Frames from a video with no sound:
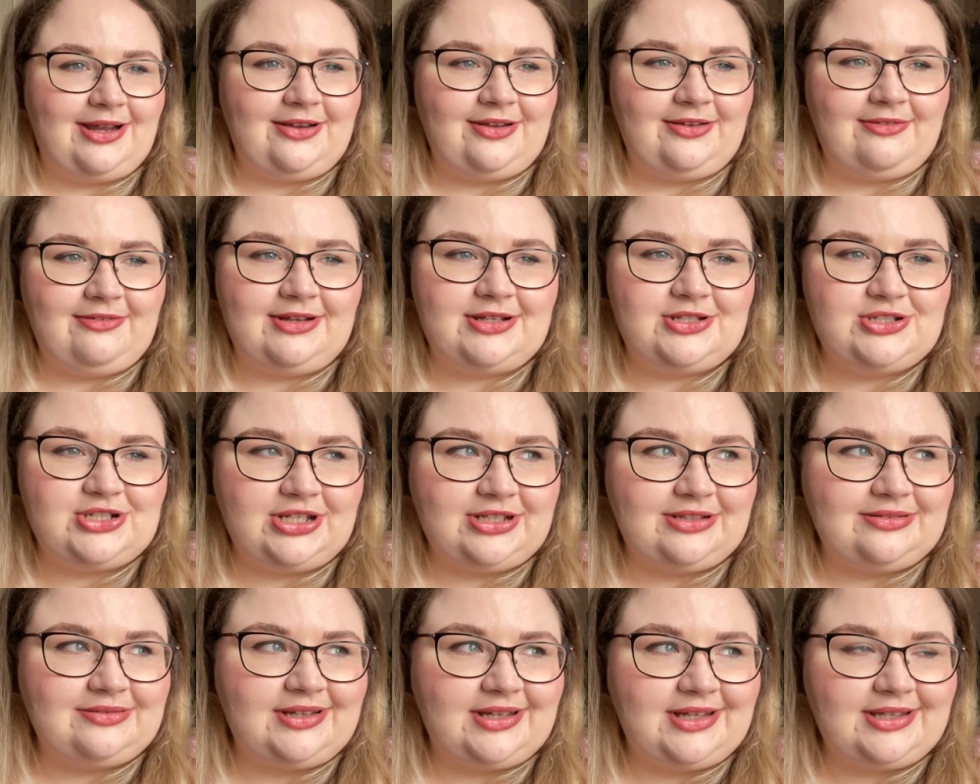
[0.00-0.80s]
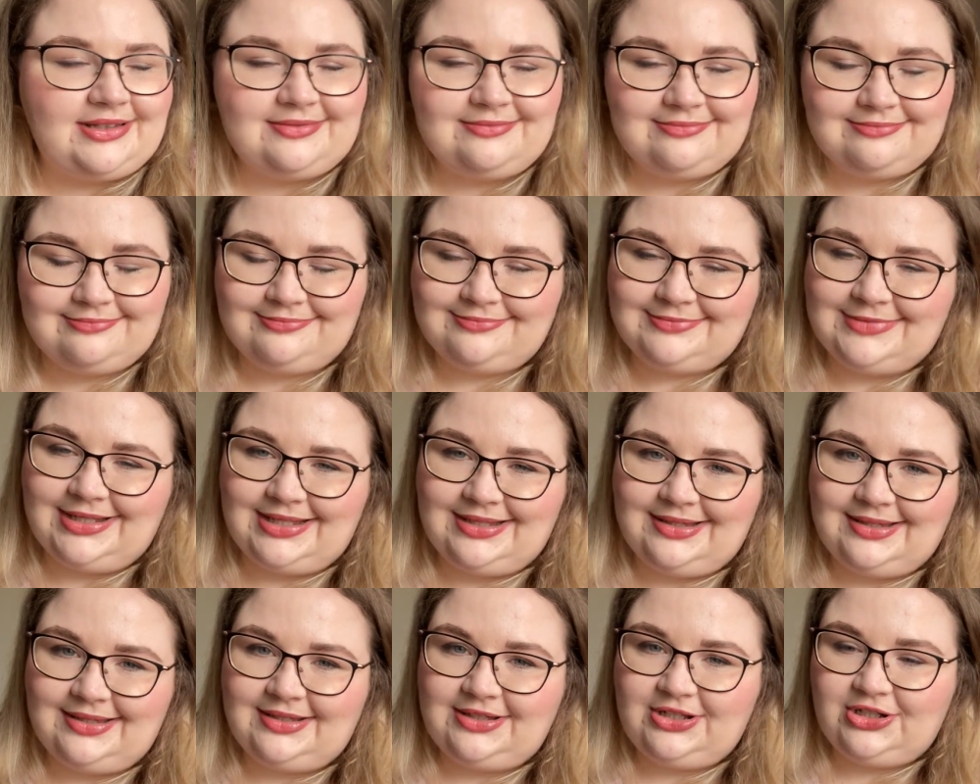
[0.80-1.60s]
are you rushing it?
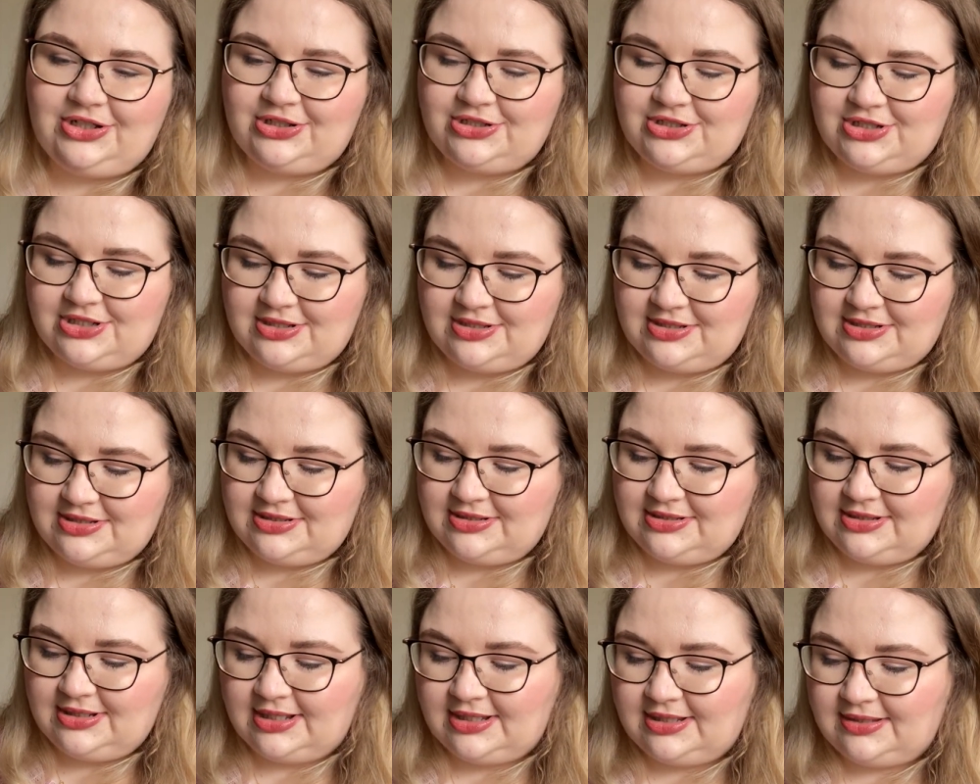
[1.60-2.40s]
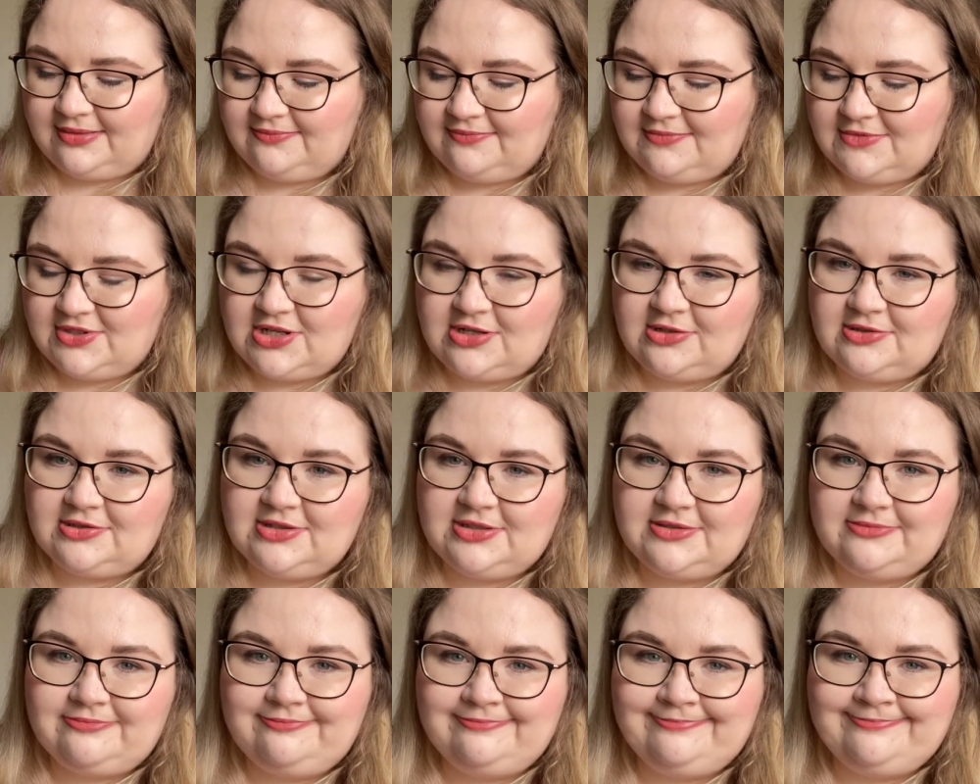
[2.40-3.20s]
Man, you could just knit
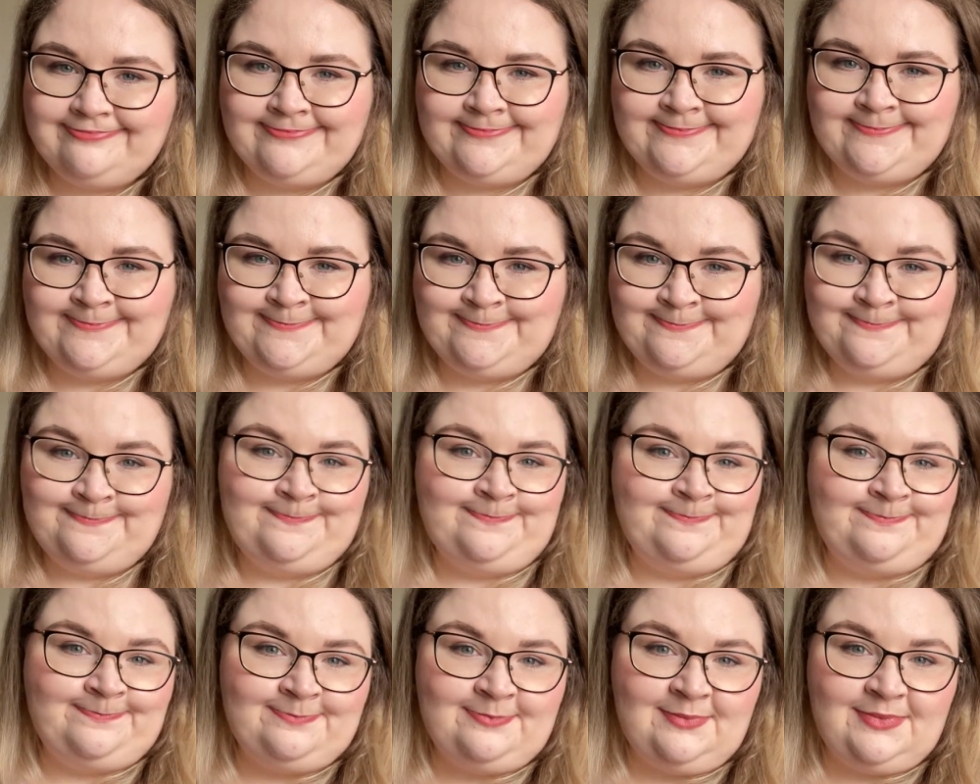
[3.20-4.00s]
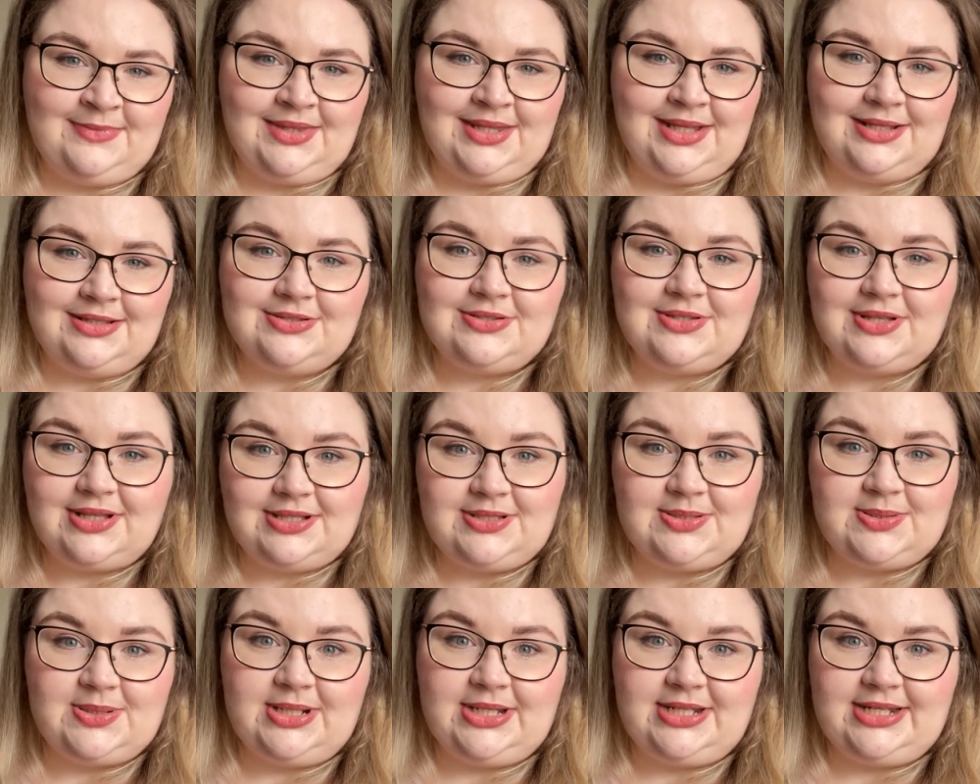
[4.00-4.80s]
socks. So
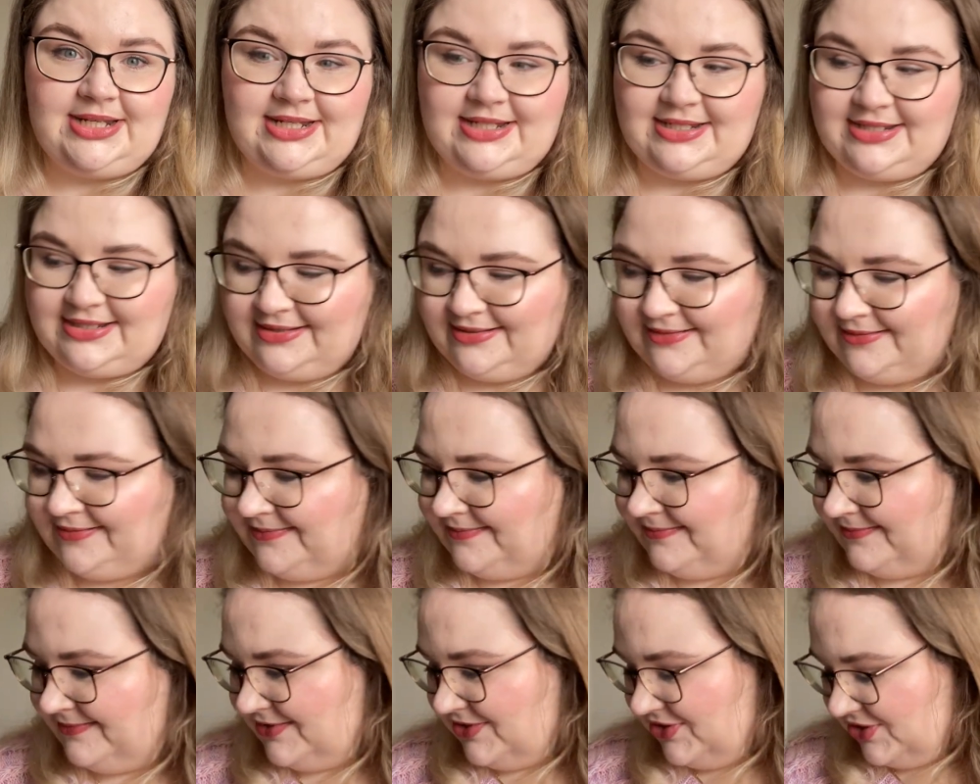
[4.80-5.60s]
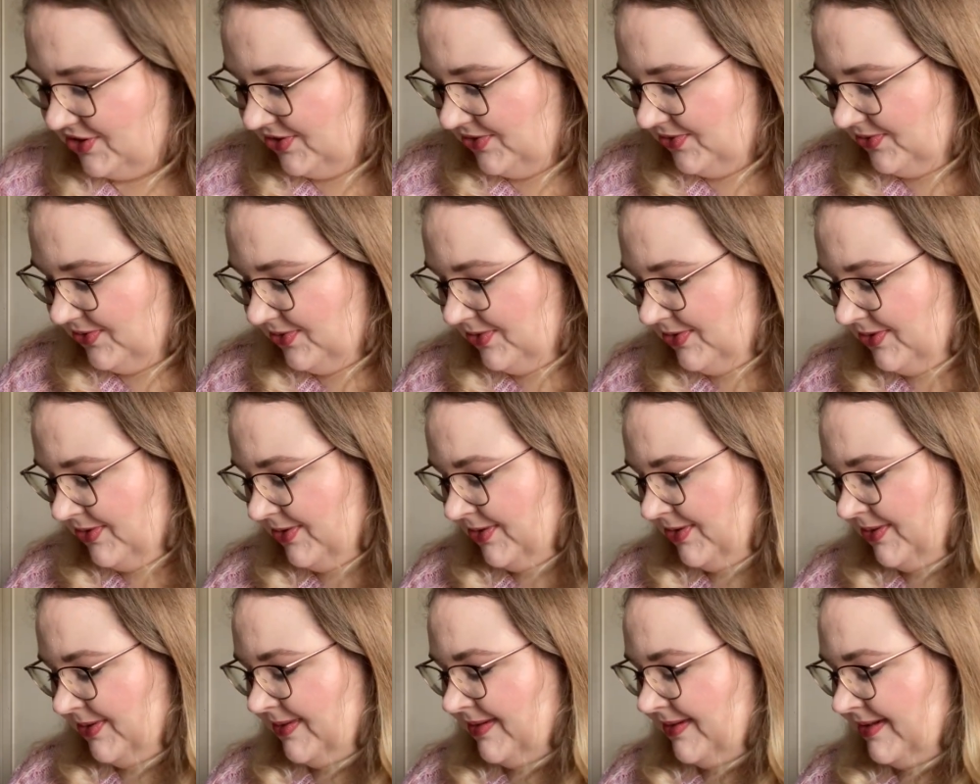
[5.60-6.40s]
that's what I did. So
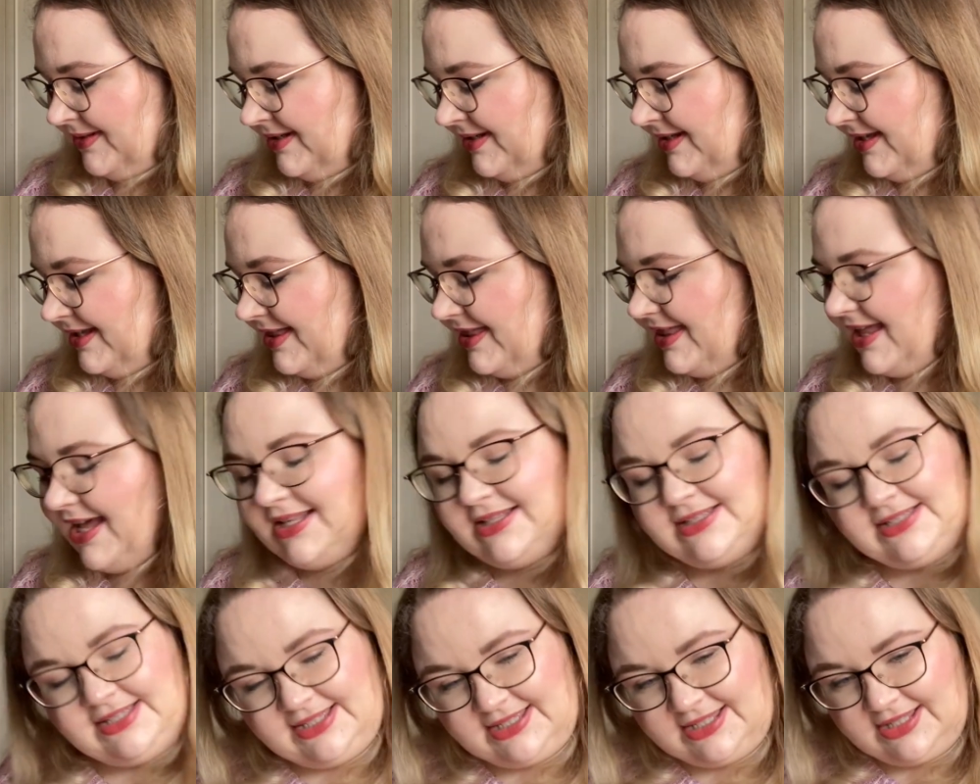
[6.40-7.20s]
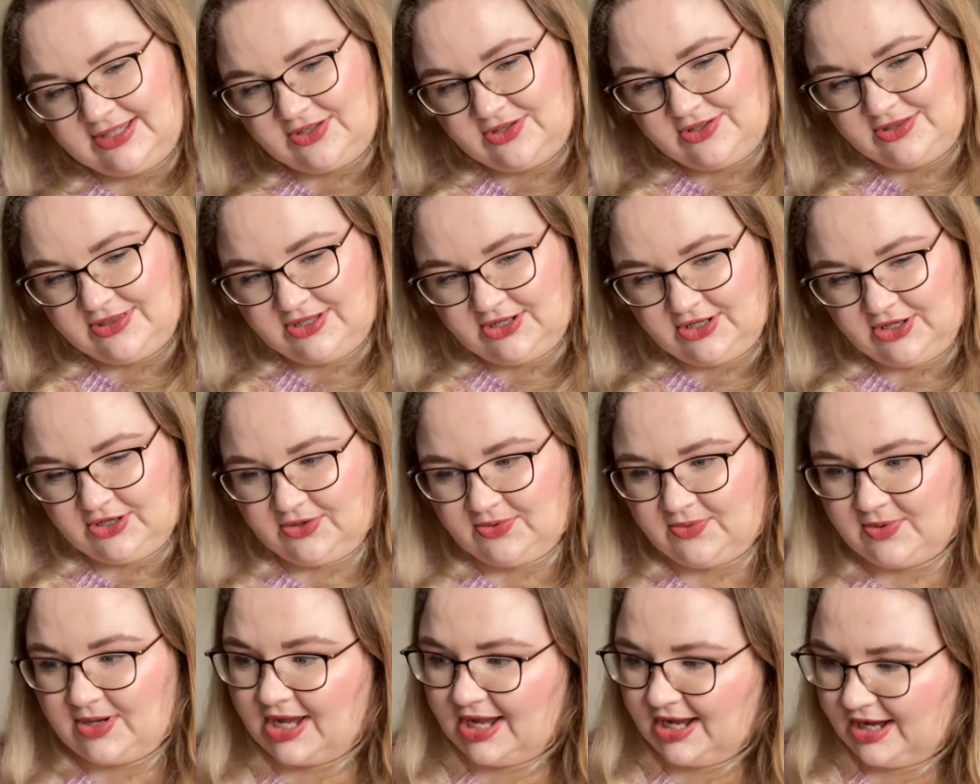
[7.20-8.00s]
that's still on the
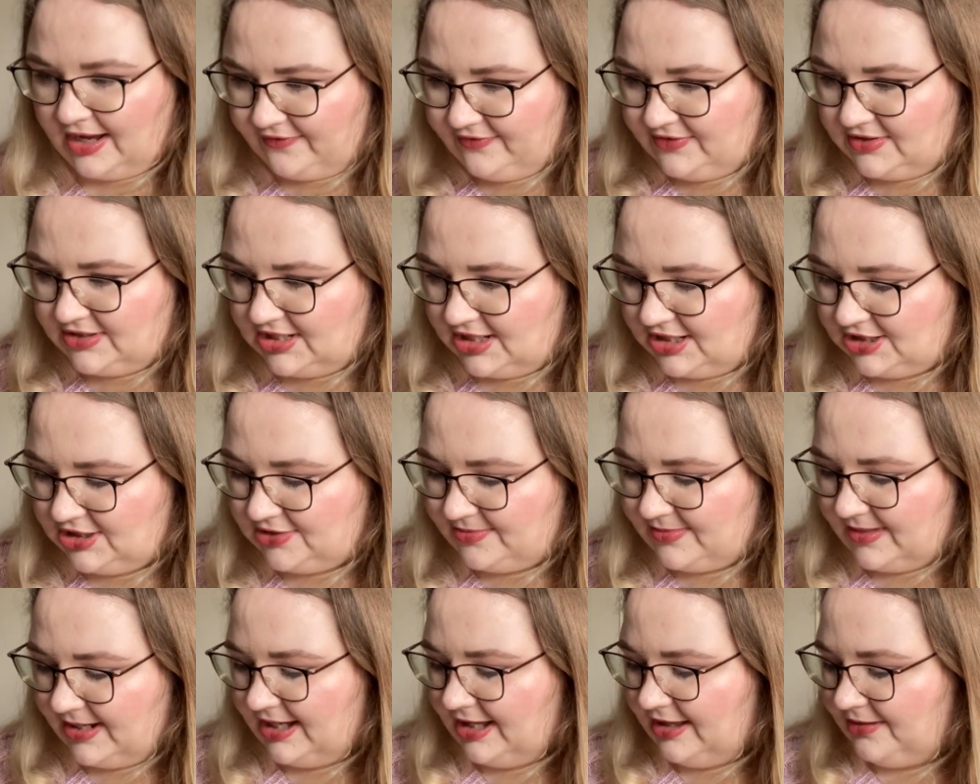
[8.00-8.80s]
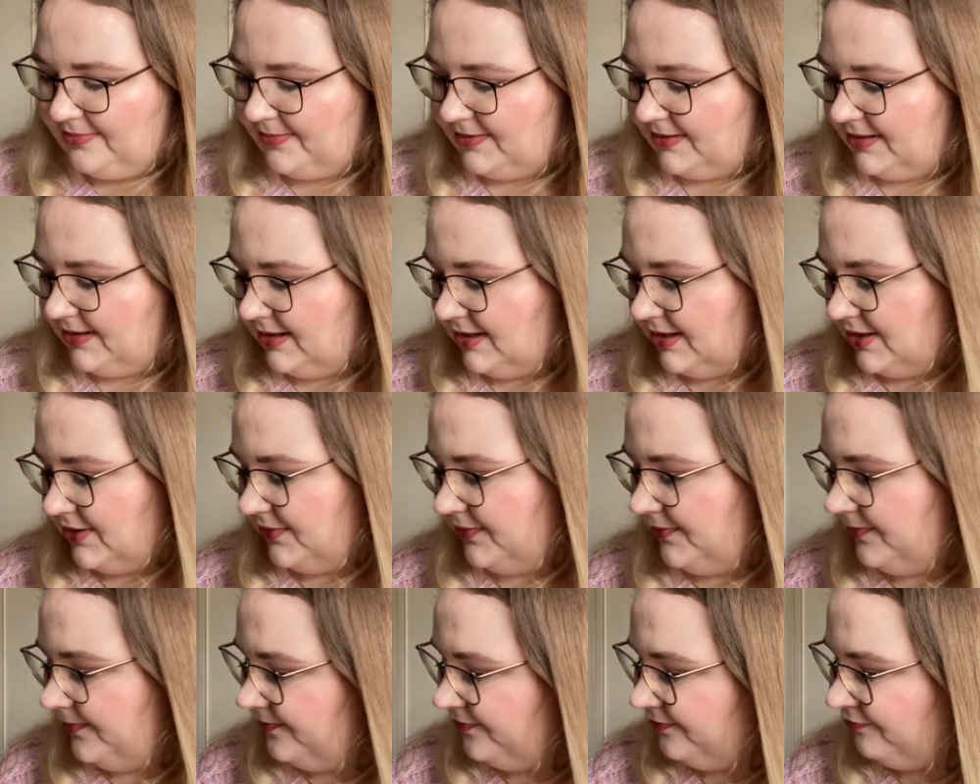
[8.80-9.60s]
go. I haven't touched my
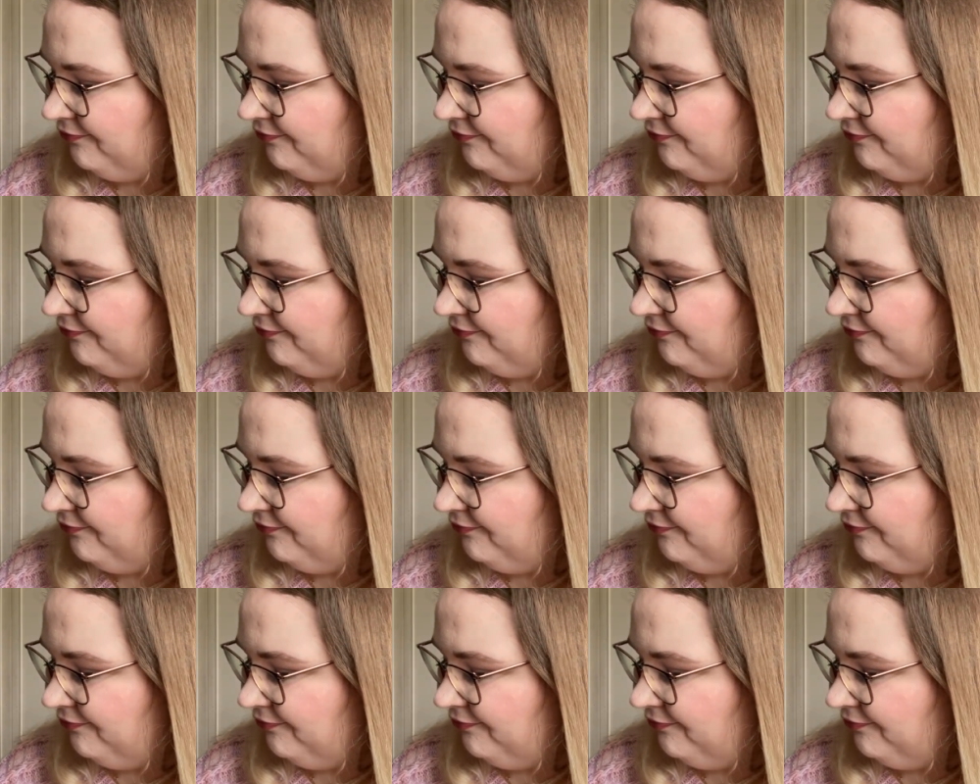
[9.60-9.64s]
Alpenglow.